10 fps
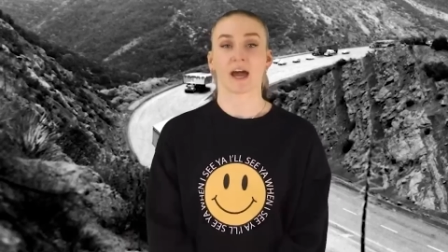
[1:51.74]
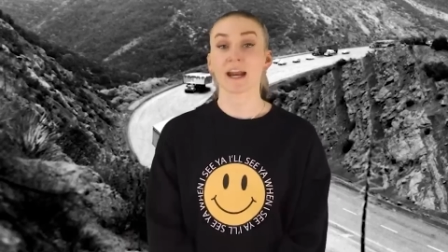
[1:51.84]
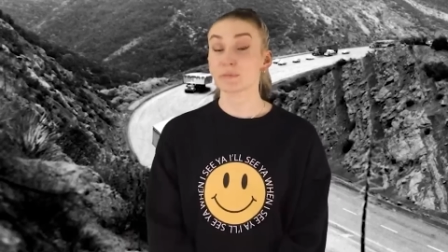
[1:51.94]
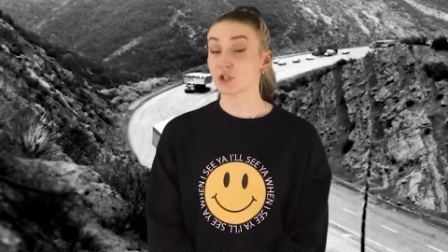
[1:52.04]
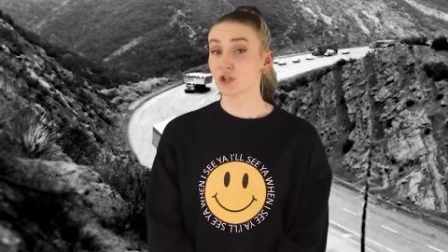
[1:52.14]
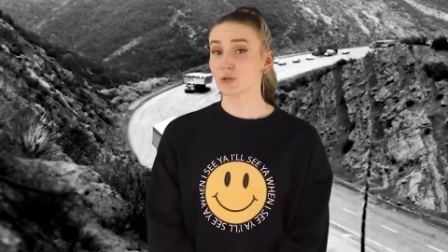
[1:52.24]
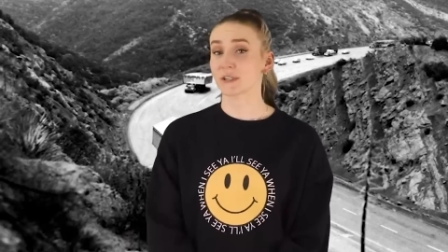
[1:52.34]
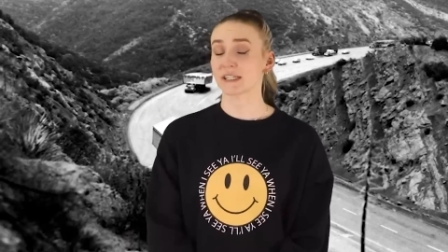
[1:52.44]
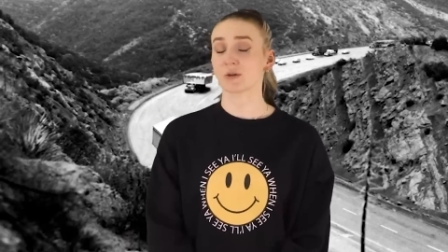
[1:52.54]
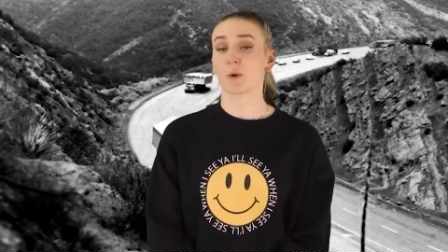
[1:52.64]
And I'm sure you
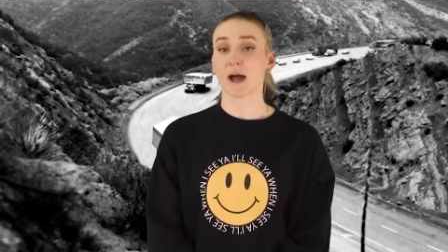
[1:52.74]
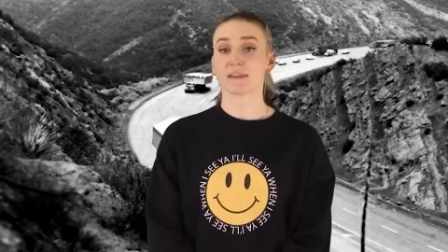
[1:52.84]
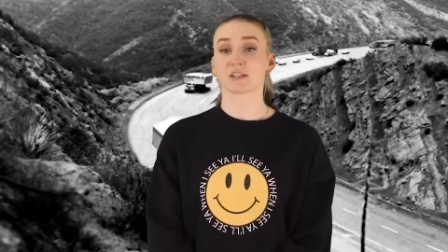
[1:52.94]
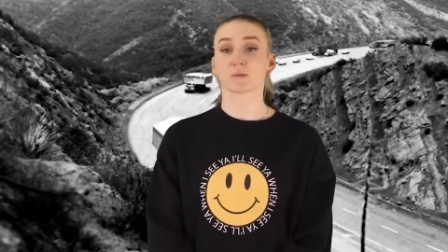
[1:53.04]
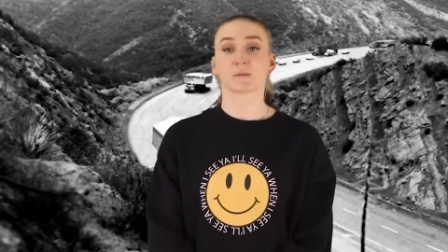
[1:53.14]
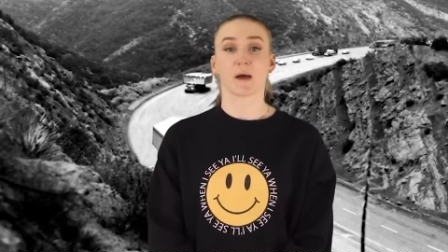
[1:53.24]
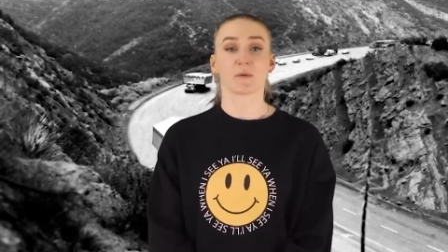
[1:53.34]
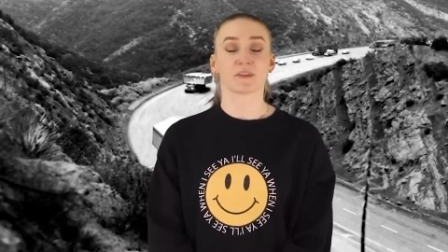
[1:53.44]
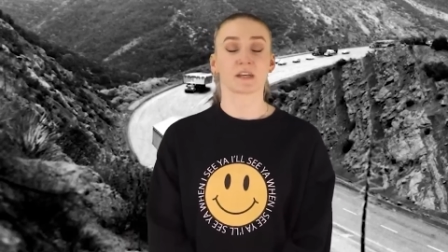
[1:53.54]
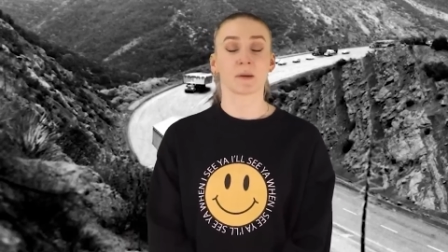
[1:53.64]
can see why this was
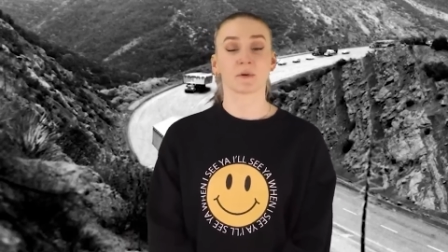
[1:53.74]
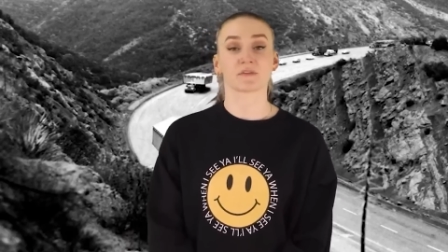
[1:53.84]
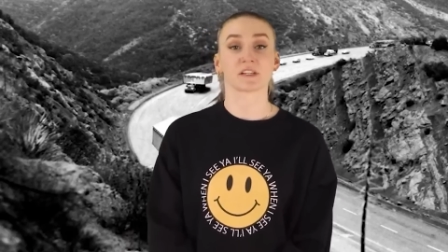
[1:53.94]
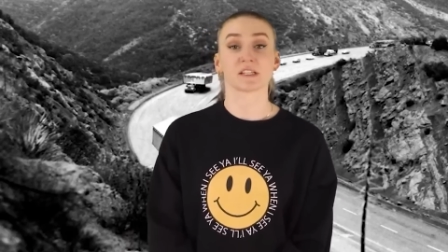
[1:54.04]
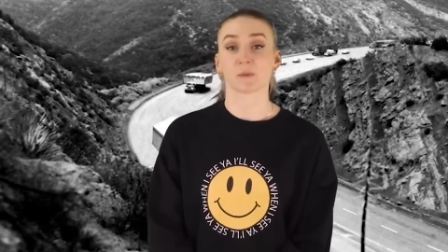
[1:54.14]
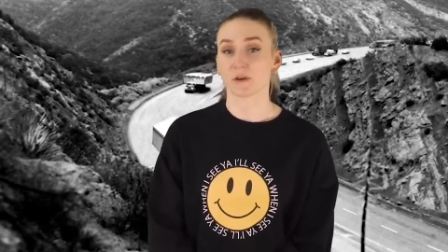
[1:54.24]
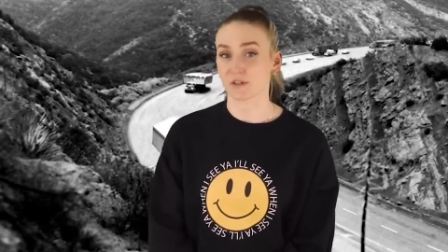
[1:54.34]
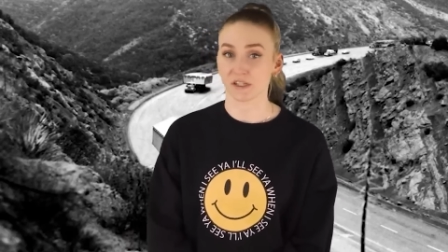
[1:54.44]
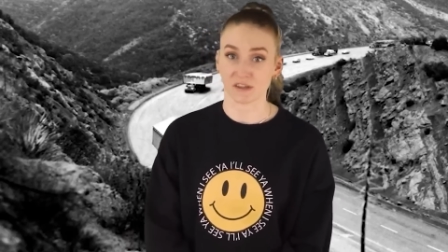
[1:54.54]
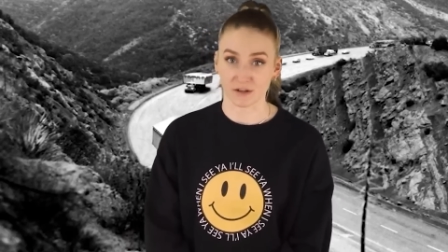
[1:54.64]
met with a number of
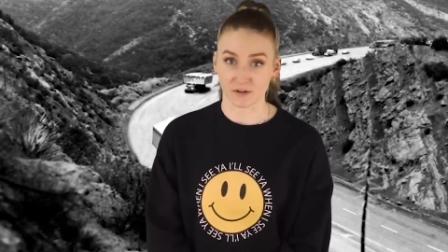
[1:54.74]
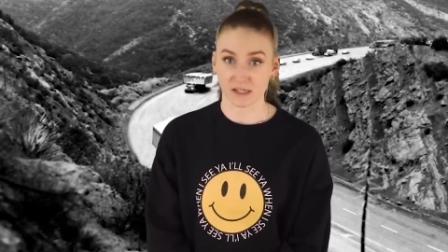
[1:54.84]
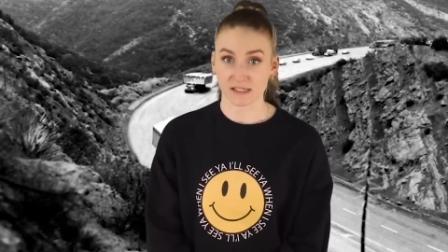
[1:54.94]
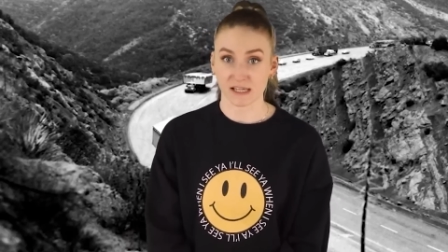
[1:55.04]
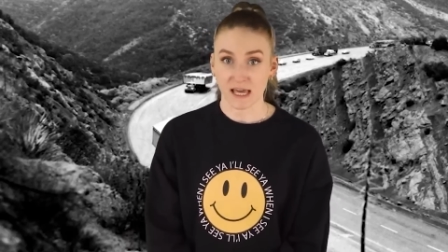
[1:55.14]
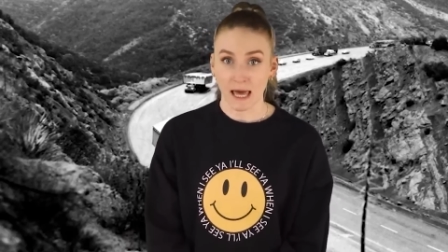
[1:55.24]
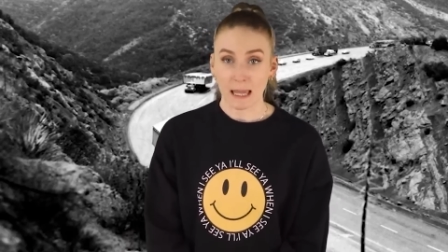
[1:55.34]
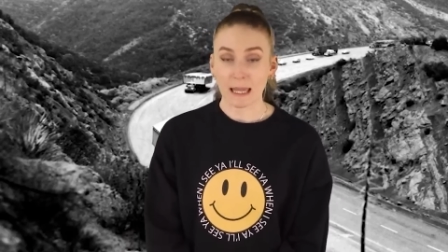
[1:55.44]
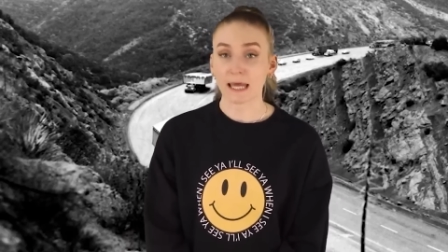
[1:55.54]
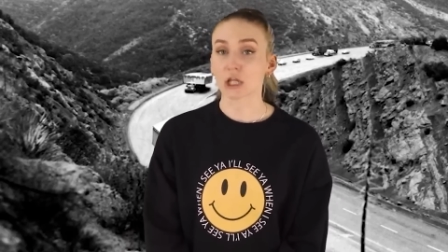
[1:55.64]
conspiracy theories.
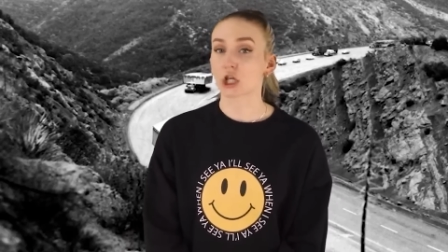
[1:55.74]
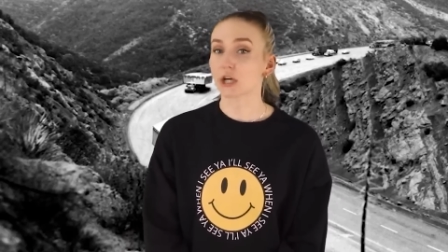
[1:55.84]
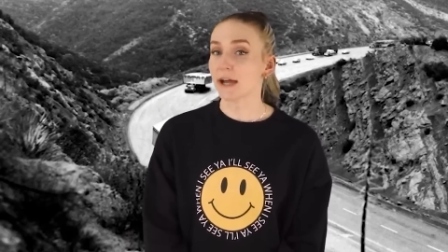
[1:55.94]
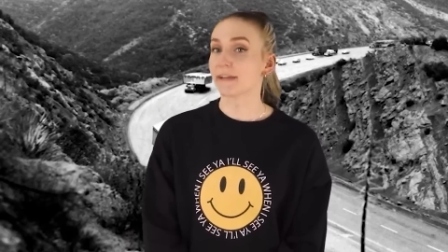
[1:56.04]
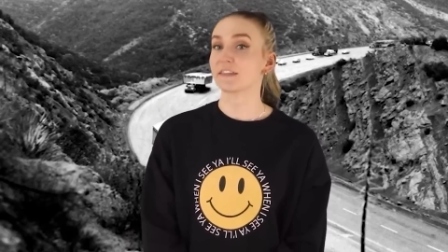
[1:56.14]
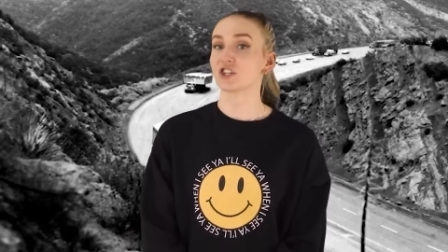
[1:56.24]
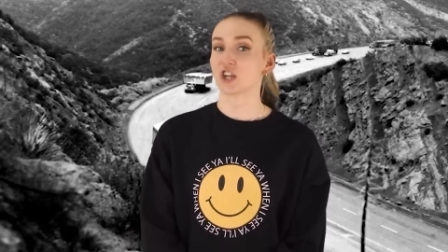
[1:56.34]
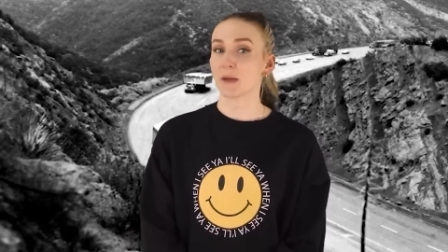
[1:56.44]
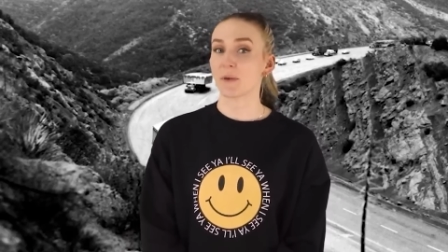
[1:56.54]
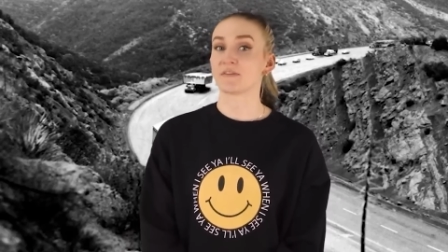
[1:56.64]
Like, look at the
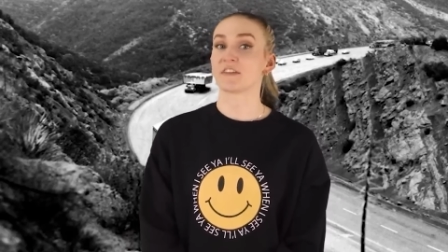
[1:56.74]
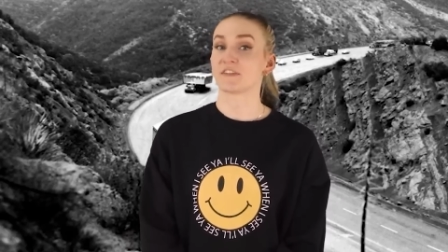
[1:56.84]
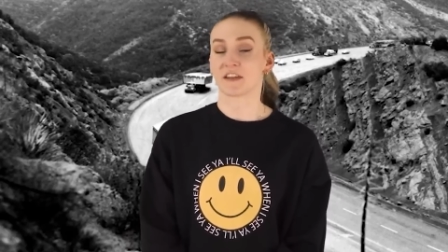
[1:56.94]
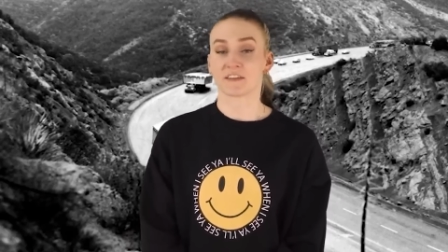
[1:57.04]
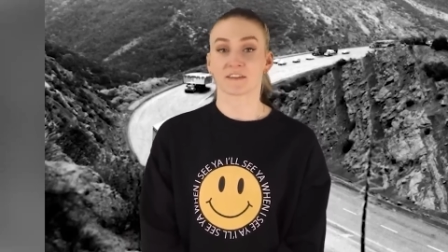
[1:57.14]
shape of the thing